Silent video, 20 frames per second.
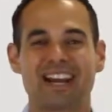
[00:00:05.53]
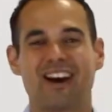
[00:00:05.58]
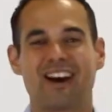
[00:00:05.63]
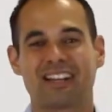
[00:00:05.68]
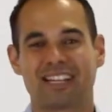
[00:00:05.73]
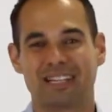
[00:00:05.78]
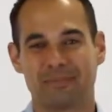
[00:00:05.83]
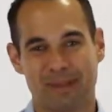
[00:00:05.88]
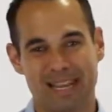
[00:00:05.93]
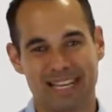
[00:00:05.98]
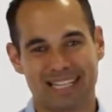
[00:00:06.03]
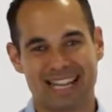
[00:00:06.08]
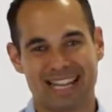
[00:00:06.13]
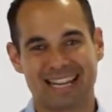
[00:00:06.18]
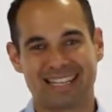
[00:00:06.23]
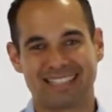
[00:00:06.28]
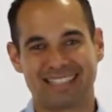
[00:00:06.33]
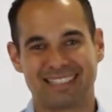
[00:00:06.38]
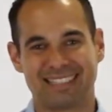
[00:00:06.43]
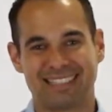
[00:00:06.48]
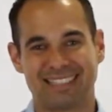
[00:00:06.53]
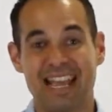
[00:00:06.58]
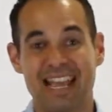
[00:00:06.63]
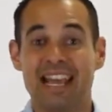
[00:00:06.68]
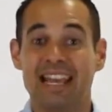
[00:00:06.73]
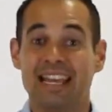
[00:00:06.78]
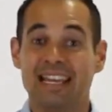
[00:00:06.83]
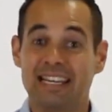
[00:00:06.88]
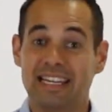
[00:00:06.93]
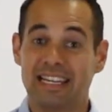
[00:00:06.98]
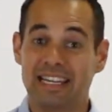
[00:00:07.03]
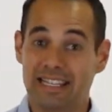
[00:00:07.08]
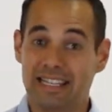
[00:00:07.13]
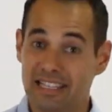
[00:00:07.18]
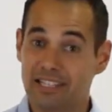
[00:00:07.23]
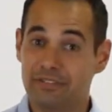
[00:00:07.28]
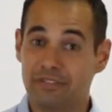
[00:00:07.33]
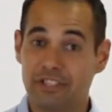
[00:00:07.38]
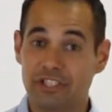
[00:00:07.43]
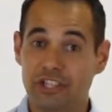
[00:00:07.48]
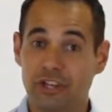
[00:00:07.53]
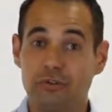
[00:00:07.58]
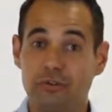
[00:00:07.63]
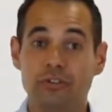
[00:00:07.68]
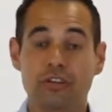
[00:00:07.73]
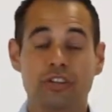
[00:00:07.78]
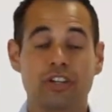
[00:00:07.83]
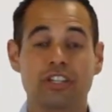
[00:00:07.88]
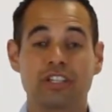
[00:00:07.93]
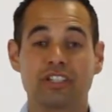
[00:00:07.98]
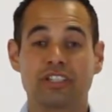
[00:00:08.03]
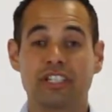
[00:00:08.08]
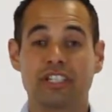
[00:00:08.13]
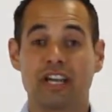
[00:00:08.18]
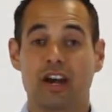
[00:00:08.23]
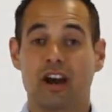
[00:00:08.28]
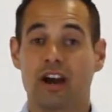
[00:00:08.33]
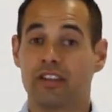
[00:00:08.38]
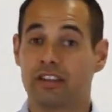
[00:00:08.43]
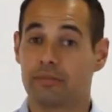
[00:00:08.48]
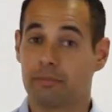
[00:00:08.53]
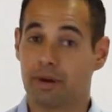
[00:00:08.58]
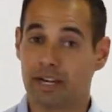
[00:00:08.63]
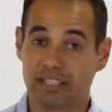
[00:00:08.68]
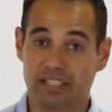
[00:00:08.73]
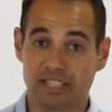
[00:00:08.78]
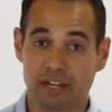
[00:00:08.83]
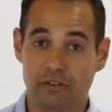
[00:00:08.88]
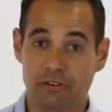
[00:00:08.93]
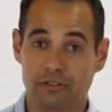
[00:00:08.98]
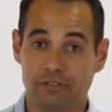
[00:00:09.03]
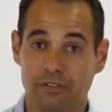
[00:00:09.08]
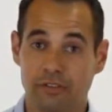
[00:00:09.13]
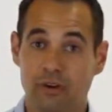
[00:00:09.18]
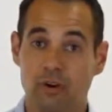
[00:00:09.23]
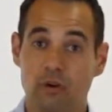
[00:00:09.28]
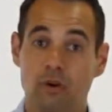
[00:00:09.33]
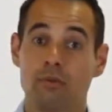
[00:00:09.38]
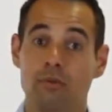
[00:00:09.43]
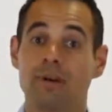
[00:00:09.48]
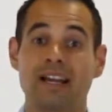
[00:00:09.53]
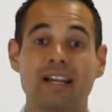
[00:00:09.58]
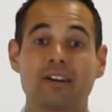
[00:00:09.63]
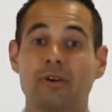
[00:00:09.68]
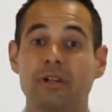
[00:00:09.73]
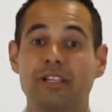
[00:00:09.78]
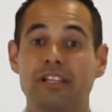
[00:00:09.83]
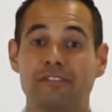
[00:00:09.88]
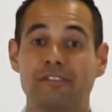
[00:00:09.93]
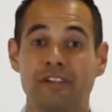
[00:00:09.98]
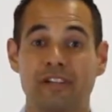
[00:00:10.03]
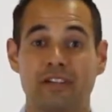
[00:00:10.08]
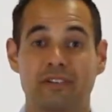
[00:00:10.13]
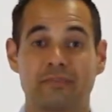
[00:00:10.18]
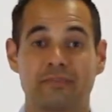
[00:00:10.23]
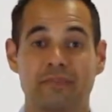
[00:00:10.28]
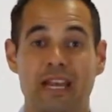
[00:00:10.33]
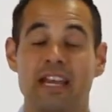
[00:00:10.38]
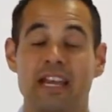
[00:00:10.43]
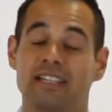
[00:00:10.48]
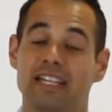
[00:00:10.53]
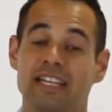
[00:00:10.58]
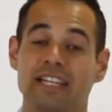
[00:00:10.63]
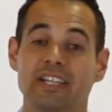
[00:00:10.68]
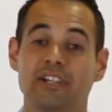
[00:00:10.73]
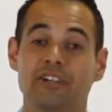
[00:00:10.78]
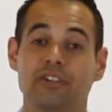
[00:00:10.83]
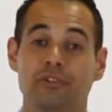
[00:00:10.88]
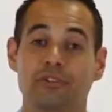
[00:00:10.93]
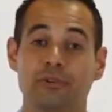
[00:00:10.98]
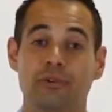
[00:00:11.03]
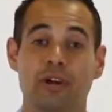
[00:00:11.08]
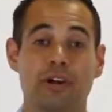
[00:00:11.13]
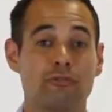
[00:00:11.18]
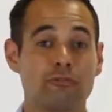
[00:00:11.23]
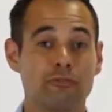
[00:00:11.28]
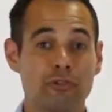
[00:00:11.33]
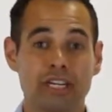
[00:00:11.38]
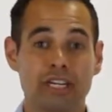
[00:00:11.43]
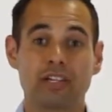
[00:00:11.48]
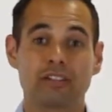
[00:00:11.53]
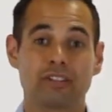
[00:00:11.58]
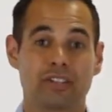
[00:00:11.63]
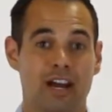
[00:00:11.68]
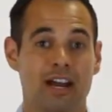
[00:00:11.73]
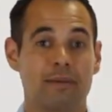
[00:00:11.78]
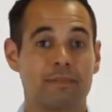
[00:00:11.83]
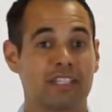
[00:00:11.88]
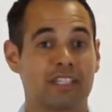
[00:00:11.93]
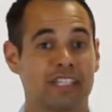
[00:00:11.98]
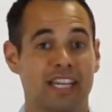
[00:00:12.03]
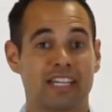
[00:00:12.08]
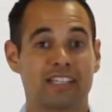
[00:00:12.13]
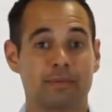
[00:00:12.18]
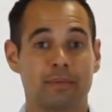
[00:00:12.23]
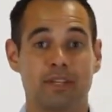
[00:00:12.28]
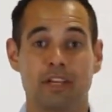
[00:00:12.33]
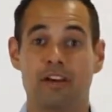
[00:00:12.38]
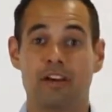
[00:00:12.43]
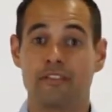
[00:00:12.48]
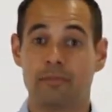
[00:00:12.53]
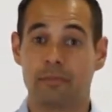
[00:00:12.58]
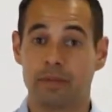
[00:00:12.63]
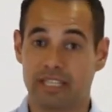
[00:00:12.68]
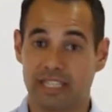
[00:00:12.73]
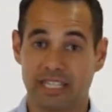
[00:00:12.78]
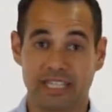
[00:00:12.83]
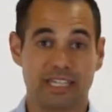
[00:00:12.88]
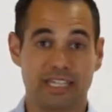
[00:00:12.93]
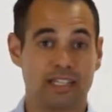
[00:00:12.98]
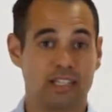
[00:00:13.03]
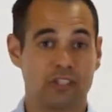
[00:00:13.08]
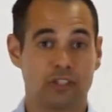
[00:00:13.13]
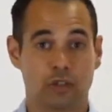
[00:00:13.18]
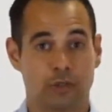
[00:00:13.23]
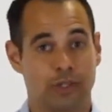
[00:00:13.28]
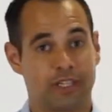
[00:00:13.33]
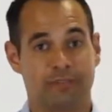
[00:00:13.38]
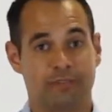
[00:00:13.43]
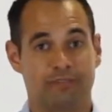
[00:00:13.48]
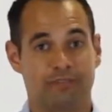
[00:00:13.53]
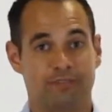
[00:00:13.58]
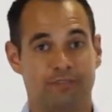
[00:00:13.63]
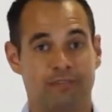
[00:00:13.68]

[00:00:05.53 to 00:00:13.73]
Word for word: Khalid Maidan. In this video, you're going to see either myself or my colleague Phil taking you through a real-time assessment of a particular joint.